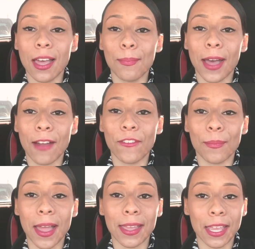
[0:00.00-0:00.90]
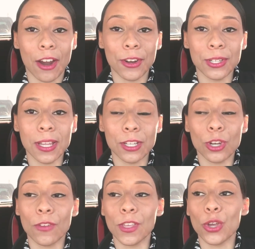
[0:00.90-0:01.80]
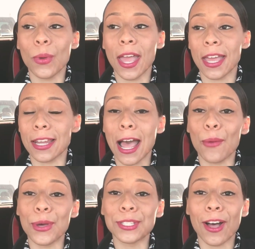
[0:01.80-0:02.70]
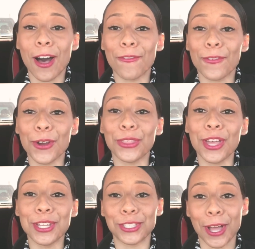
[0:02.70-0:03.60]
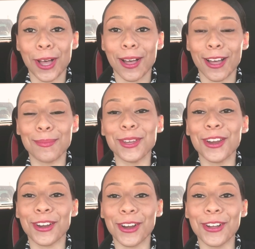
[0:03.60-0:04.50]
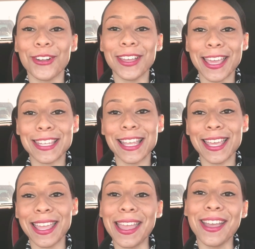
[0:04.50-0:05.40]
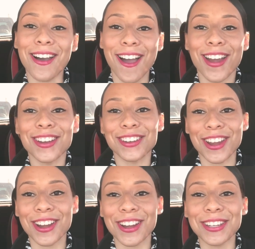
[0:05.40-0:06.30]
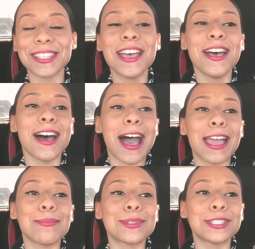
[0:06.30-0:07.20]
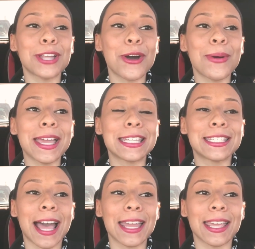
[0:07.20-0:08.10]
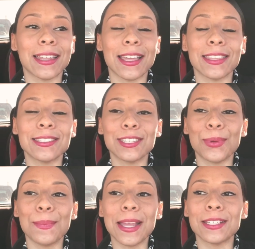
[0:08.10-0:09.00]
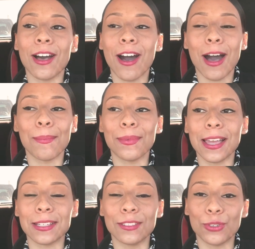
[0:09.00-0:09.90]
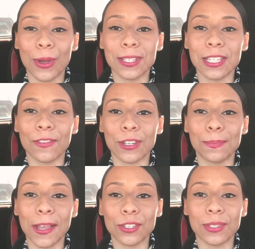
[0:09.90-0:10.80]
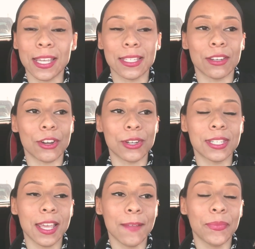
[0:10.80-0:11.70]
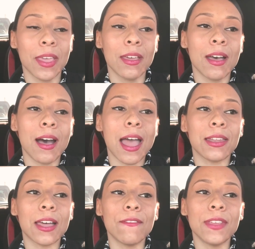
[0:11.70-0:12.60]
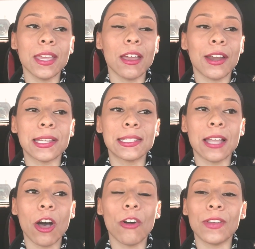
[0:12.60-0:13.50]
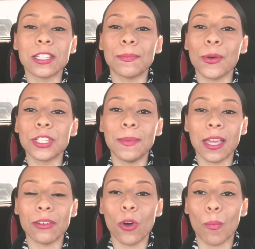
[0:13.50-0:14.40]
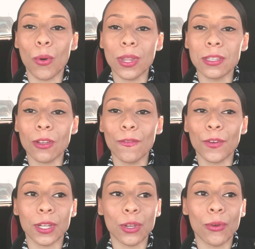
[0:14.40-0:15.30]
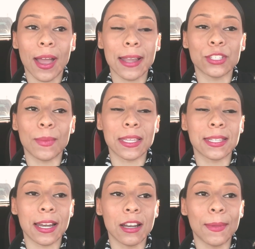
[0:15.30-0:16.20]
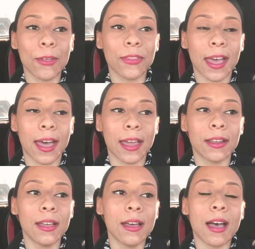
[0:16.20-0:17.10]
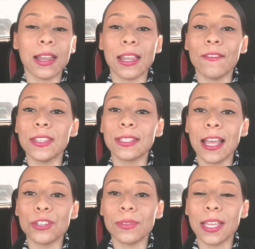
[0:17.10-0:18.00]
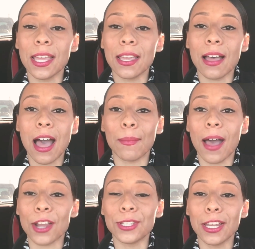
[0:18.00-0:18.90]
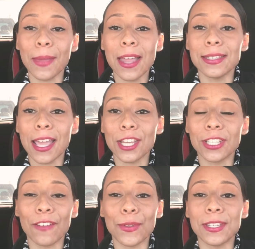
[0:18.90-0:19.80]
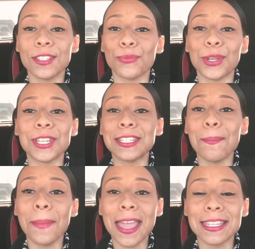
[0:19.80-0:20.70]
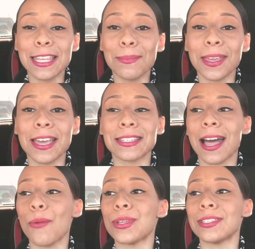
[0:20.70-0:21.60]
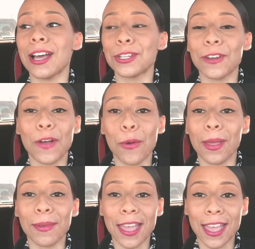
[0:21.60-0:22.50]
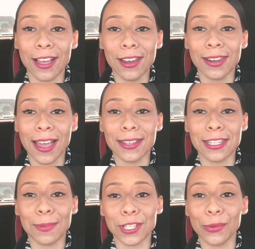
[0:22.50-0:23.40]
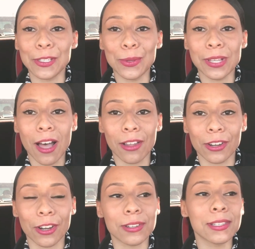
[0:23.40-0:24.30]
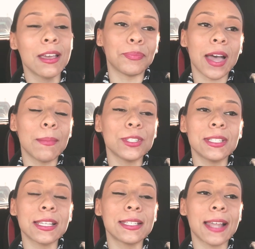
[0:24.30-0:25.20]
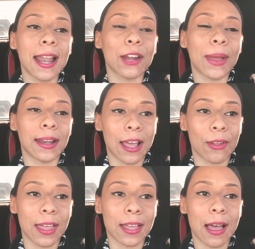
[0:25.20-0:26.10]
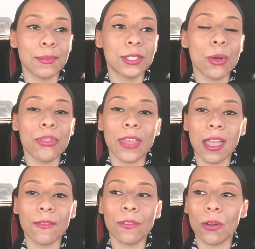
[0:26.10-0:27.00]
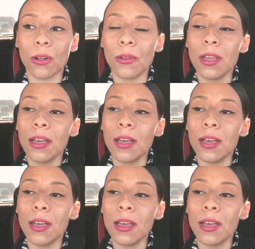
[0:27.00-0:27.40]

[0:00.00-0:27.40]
got back from my ER nurse interview and I was offered the job. Your girl is an ER nurse. I am so excited. Like, this is one of my top like choices for specialties in nursing. I love the ER itself. It's supposed to be a no bully zone for new grads, so I'm excited about that. I love the scheduling. I'm actually going to be on day shift, which is amazing because I was not sure if I would be able to hang on nights, especially with 2 toddlers. I'm just ecstatic right now. Like, I'm so thankful.